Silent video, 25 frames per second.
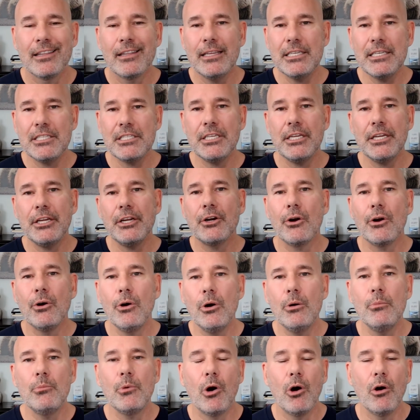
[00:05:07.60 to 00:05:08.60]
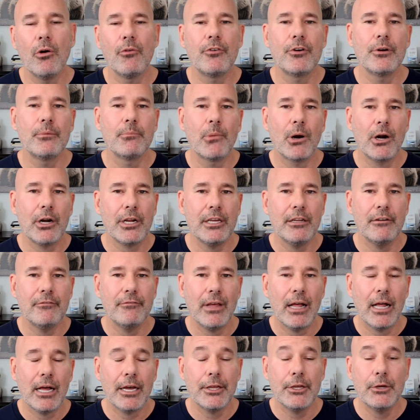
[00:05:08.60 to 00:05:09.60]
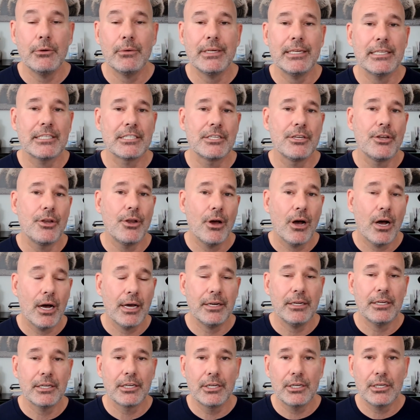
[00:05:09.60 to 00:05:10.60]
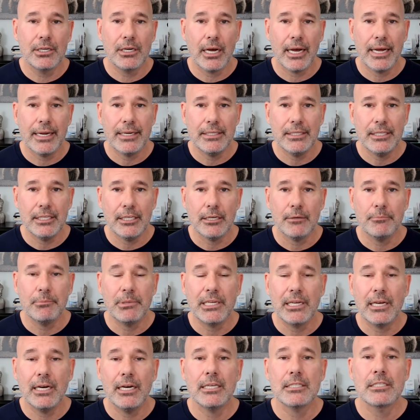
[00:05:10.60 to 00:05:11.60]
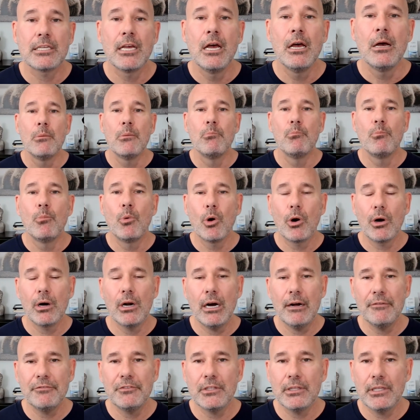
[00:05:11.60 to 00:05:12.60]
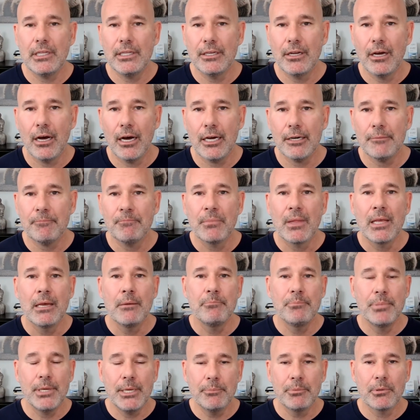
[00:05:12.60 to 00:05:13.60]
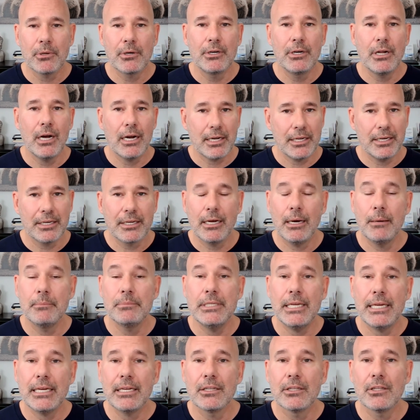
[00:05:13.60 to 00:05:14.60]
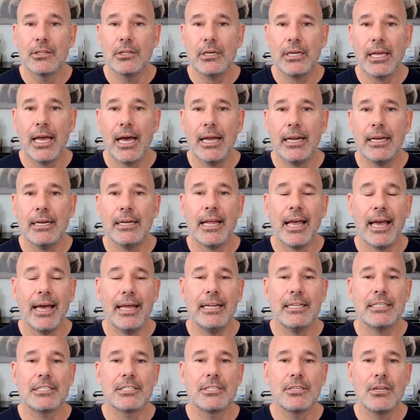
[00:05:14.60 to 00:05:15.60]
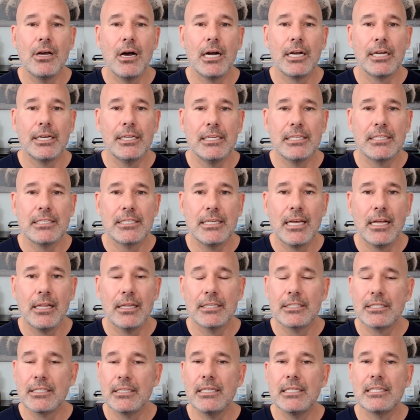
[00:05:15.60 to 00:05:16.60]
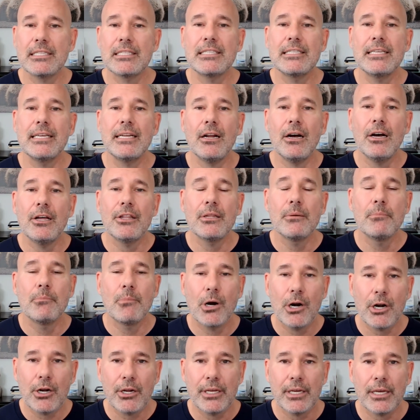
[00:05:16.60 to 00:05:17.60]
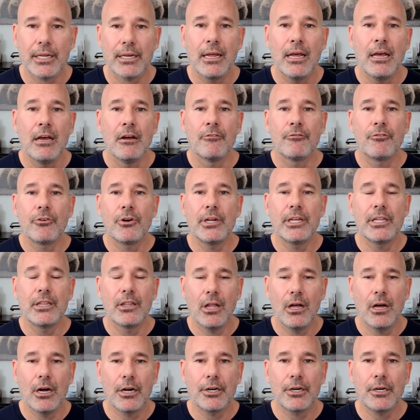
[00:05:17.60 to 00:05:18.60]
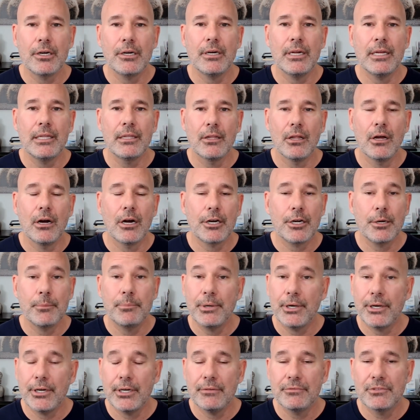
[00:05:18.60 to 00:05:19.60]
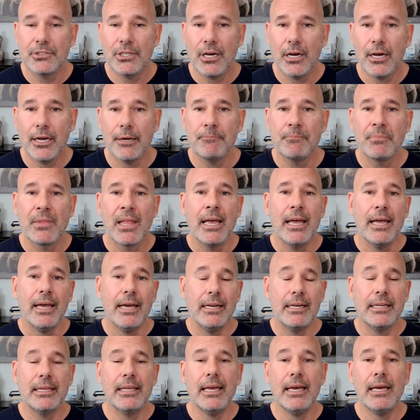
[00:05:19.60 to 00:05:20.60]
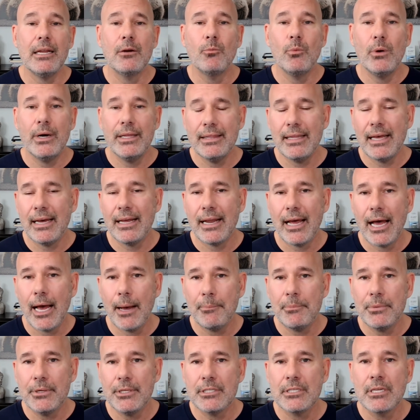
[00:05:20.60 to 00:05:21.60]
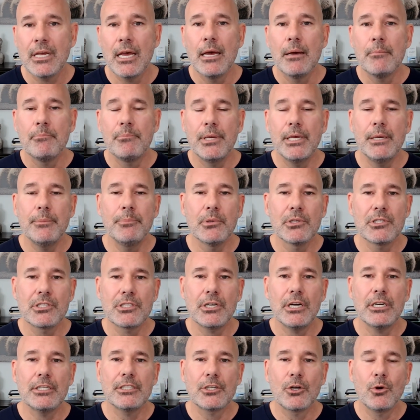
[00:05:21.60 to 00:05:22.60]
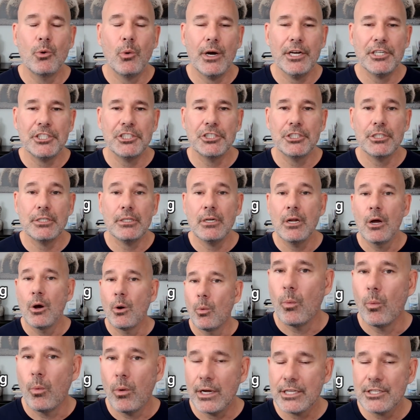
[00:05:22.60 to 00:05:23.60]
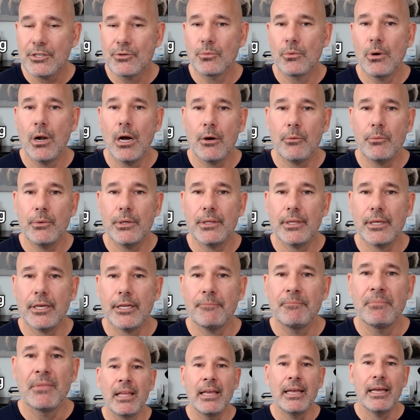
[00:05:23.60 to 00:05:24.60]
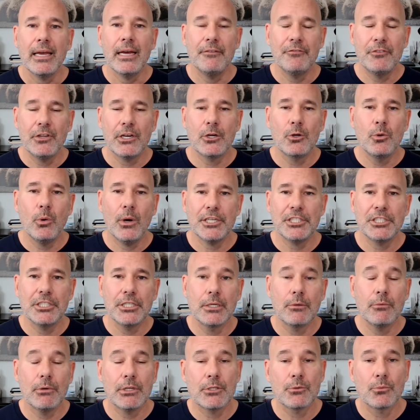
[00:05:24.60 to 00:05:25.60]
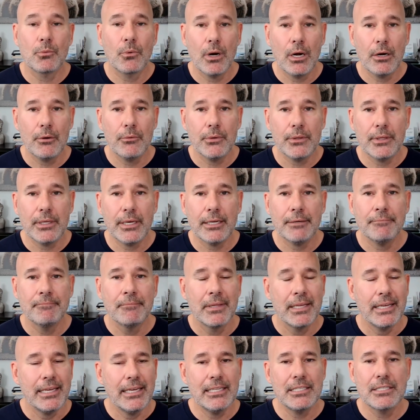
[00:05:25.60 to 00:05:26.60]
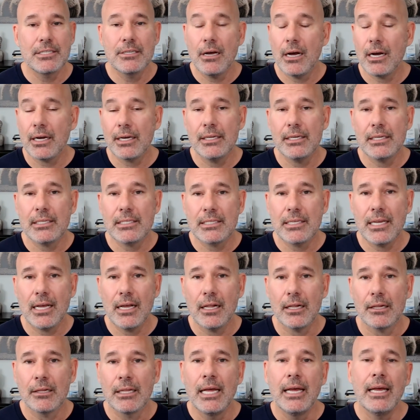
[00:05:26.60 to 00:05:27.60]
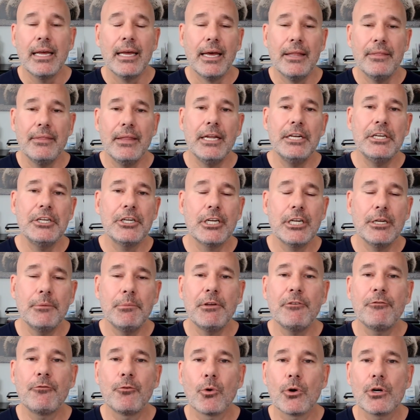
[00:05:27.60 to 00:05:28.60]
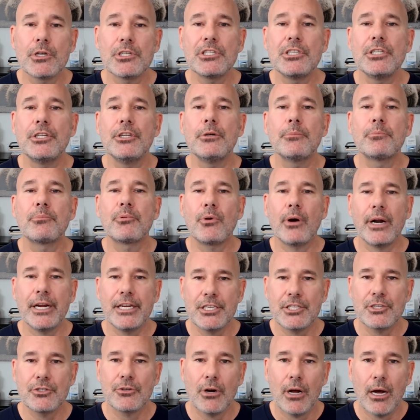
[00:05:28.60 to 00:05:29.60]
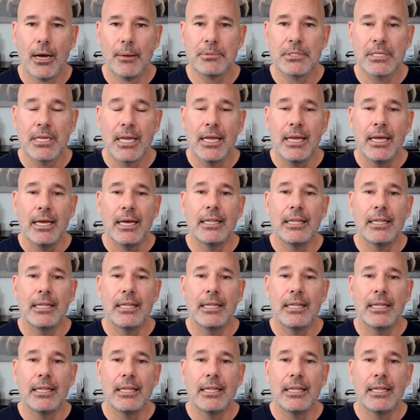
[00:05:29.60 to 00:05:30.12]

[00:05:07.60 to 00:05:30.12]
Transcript: Listing your home over market value is not a good idea because more often than not, people are not going to come take a look at it and it's not going to sell. It's going to sit on the market for a longer and longer period of time. And again, when that happens, people start to question what's wrong with it. And if they're questioning what's wrong with it, it's not going to sell. And then you're going to be forced to do price drops.